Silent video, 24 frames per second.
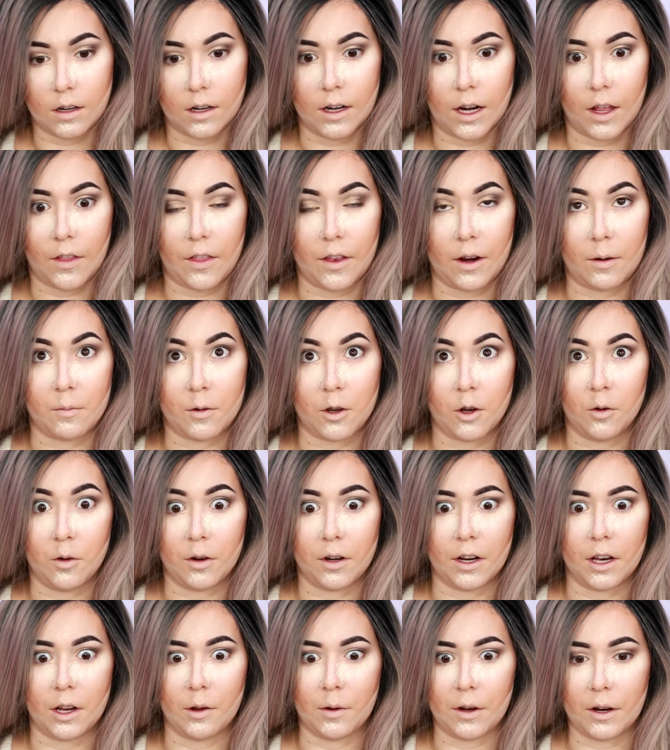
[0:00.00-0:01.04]
Not that I'm
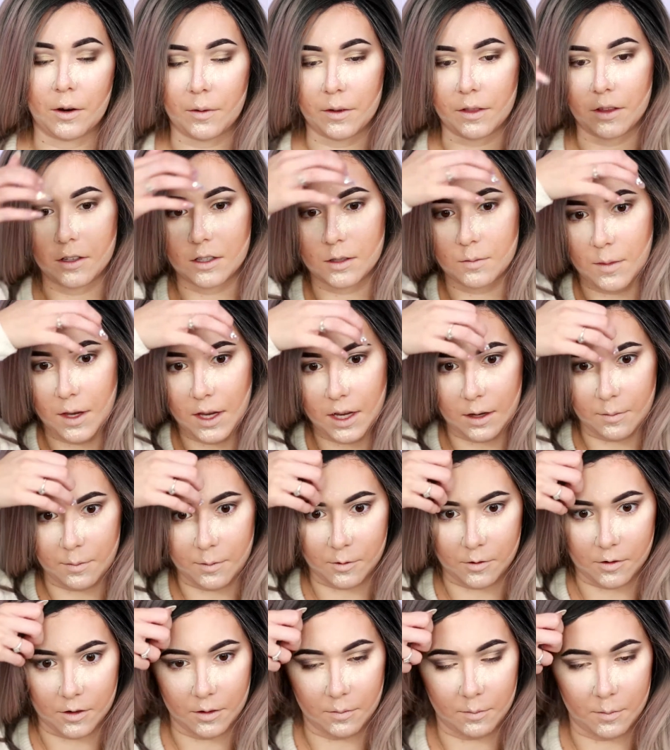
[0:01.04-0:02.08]
going anywhere with this makeup
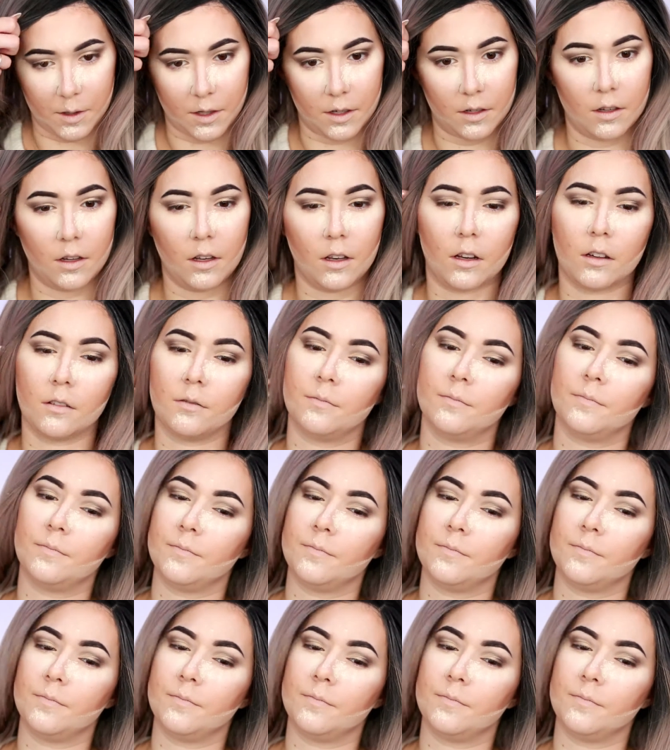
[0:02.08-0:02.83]
on, but you know.